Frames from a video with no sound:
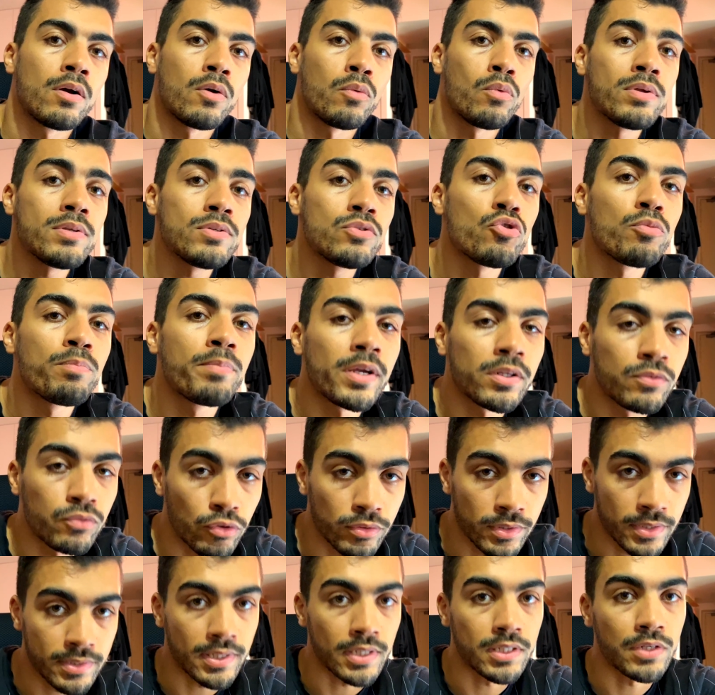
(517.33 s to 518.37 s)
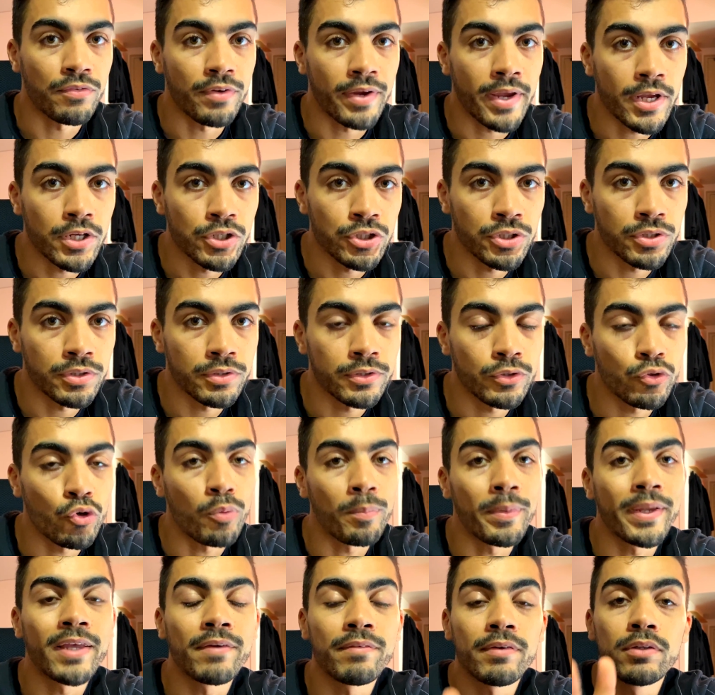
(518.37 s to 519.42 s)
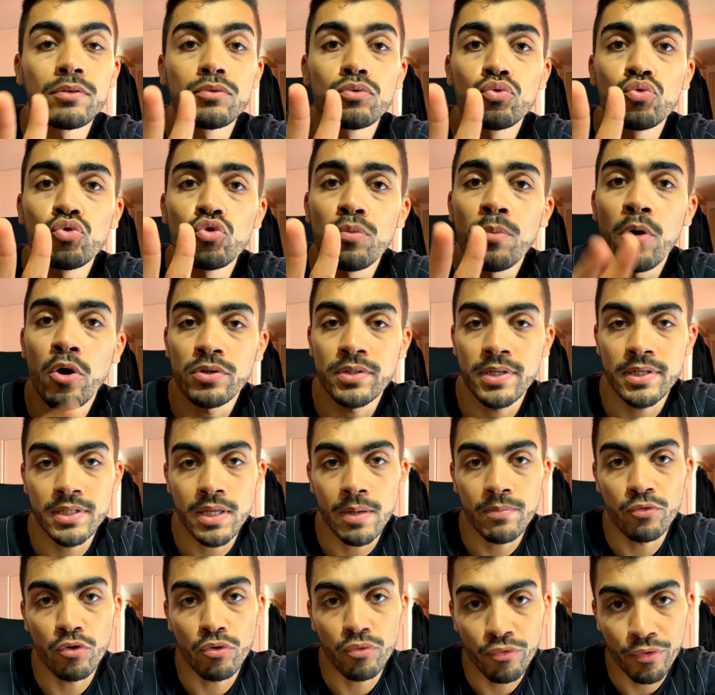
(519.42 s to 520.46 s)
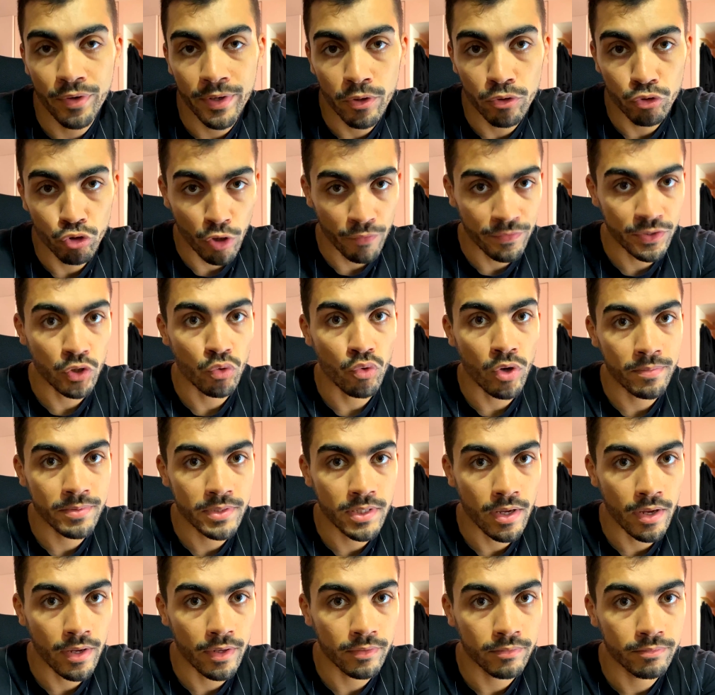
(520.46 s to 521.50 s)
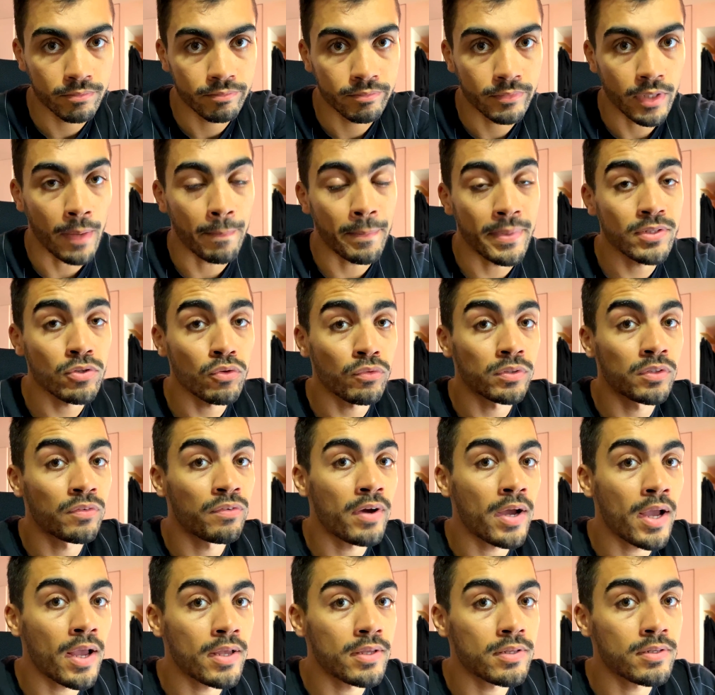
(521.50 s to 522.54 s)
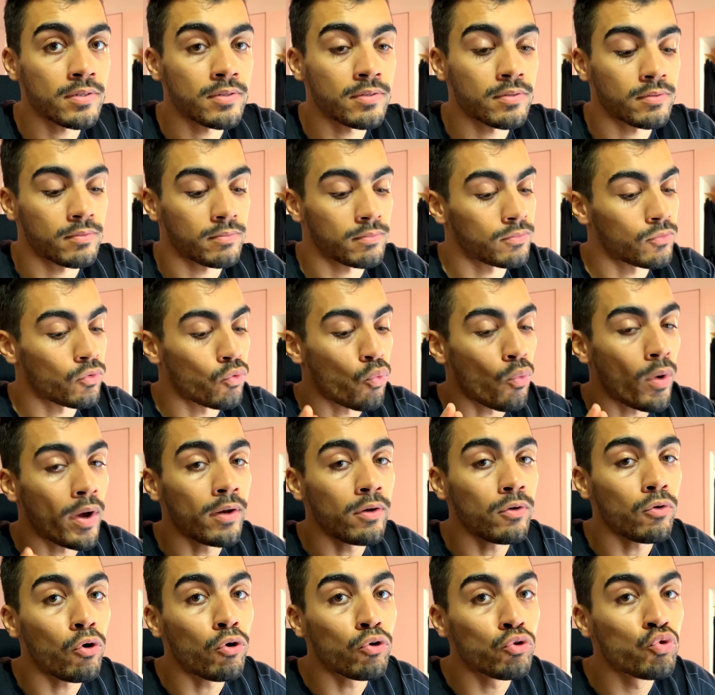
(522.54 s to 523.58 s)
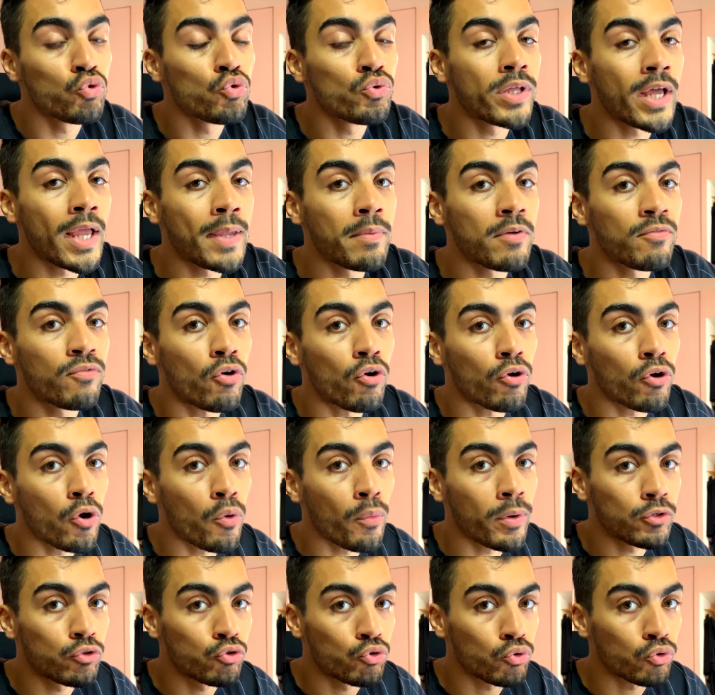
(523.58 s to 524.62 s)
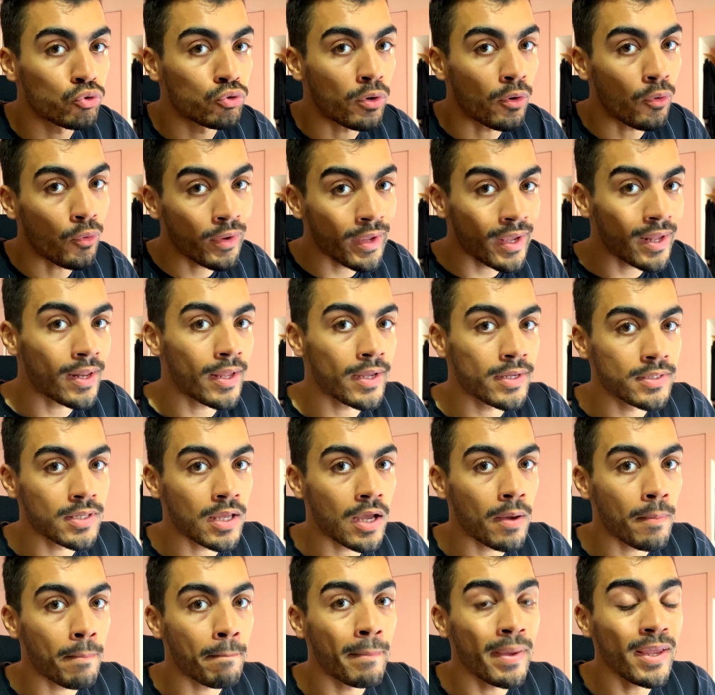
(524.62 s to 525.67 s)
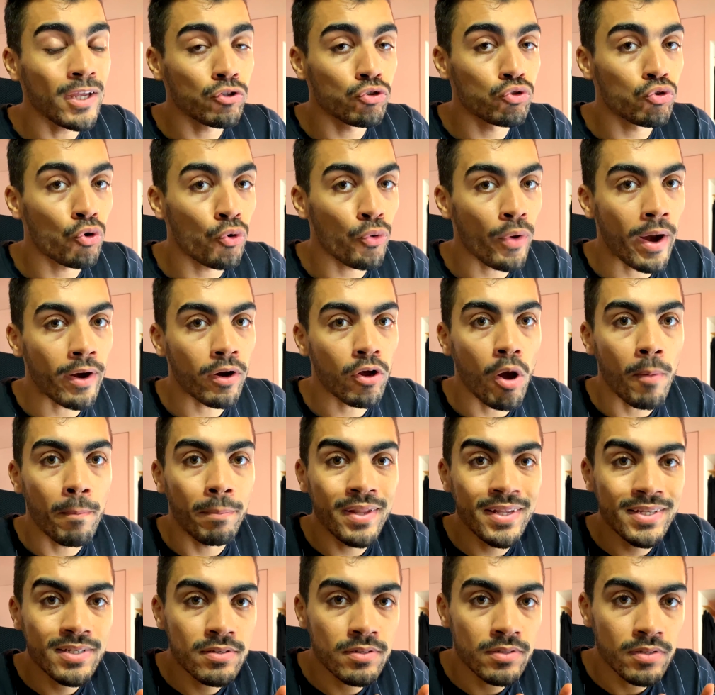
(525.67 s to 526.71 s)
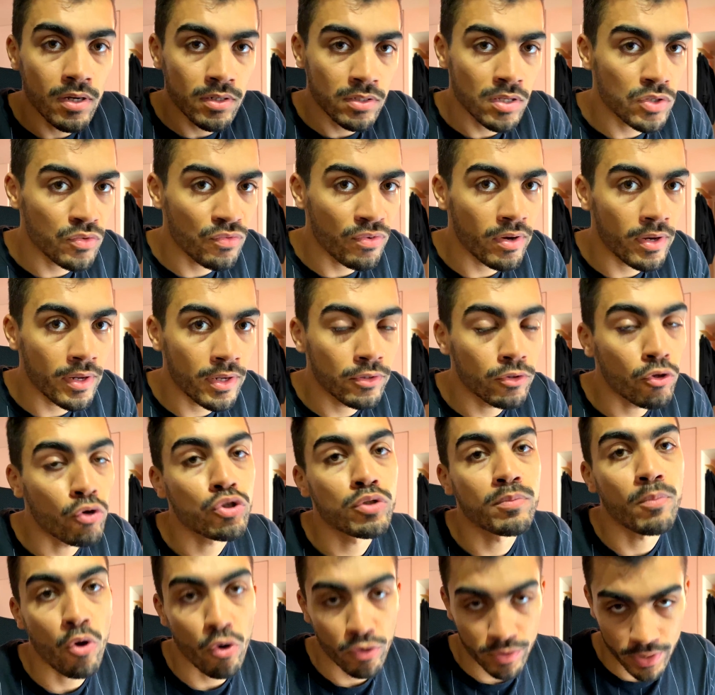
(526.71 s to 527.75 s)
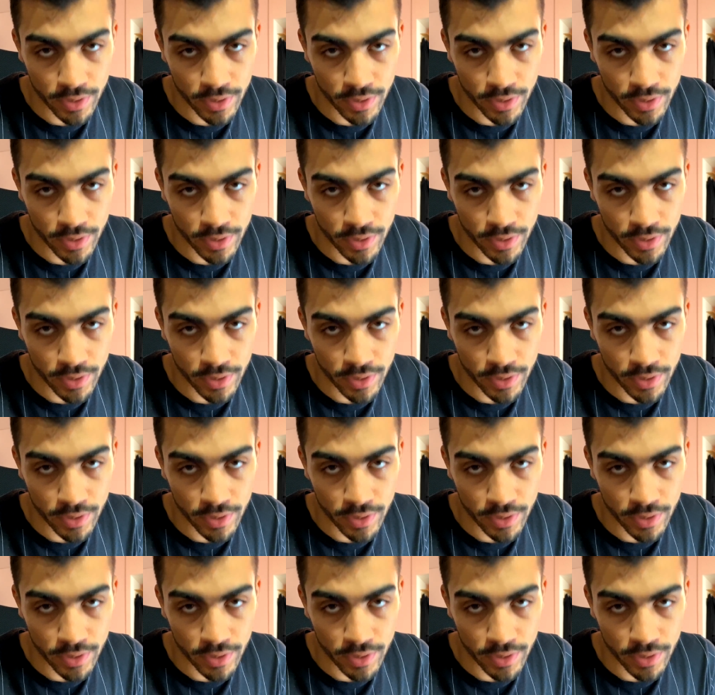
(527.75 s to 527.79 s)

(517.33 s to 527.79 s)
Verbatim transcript: Once you paid for the certification, you will be given two mock exams for free on the official website. A piece of advice, one or two days before going through the real exam, make sure you are completing successfully those mock